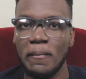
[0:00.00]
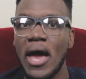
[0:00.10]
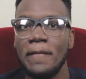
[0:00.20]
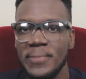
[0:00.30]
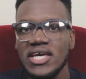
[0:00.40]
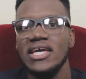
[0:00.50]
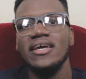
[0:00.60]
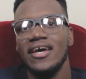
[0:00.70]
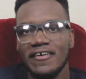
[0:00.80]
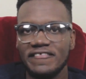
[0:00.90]
Me I
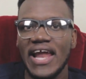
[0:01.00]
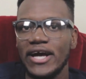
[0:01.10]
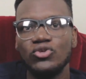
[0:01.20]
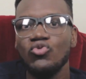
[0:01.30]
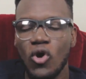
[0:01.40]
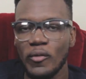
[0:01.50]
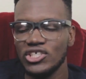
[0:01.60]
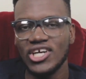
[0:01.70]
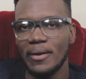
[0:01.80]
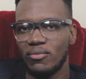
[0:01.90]
pee for like 2
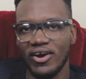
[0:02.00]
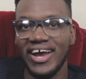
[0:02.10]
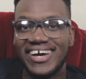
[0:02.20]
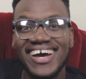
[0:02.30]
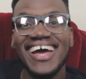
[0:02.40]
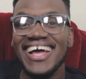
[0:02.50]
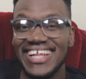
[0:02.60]
commercial breaks.